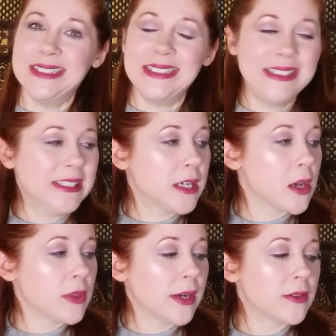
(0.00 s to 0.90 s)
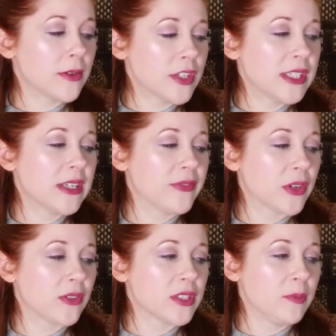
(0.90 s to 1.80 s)
you know, they're just
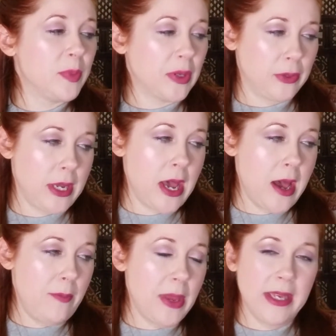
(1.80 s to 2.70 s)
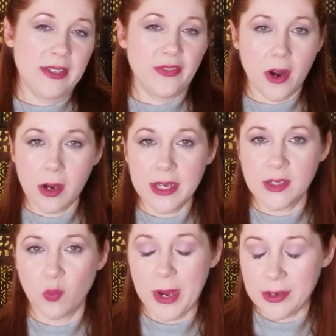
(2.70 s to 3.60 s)
difficult to build up. As far
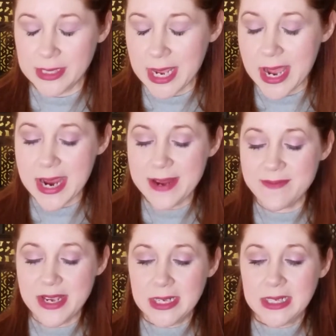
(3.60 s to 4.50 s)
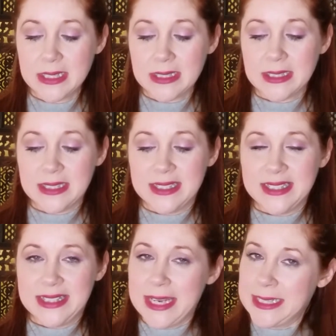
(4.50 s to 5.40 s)
as wear time,
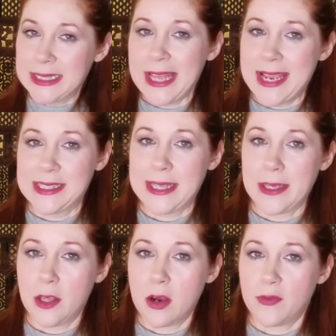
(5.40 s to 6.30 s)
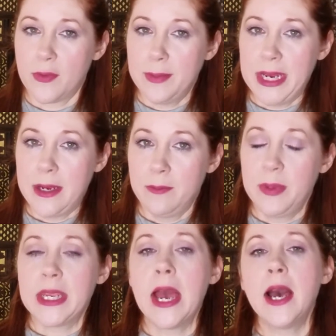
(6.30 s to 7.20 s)
they didn't last that long for me.
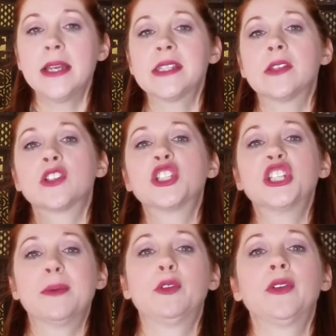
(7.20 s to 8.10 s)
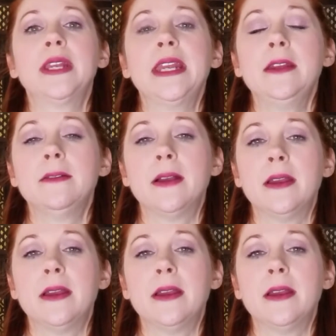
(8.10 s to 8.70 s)
Because they're shimmery,